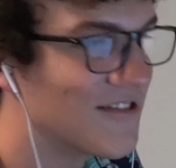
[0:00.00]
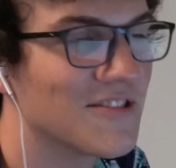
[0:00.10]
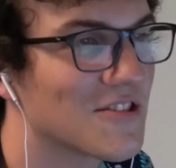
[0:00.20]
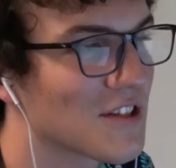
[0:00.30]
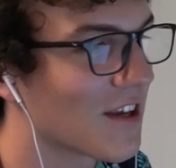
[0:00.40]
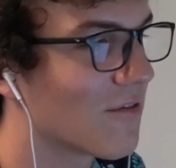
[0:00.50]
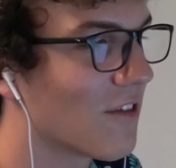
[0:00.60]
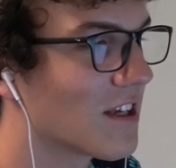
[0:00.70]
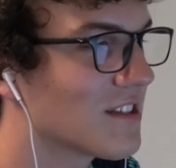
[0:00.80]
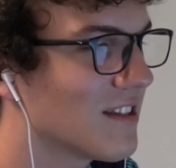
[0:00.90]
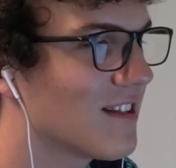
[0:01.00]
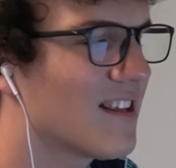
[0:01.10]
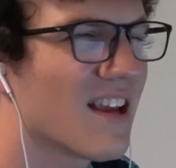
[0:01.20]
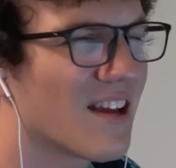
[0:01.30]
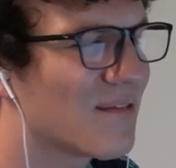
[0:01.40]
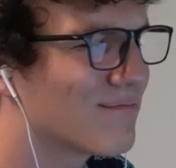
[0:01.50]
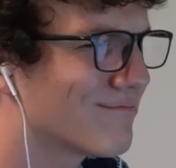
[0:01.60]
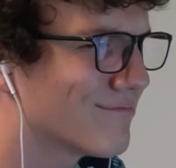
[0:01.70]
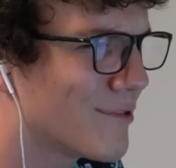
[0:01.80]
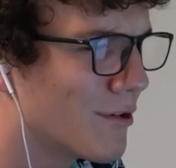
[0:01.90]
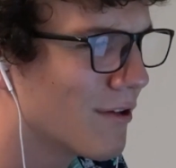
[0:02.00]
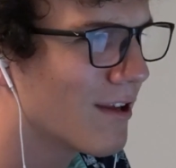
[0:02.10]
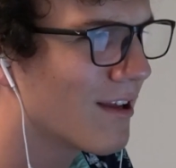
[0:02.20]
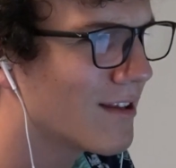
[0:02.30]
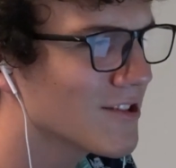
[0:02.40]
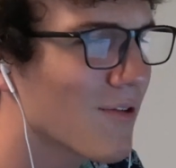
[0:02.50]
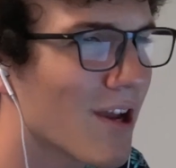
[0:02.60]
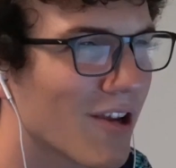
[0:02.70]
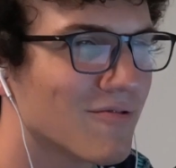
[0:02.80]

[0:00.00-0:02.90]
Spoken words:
Dude's just like flexing. Yeah. So I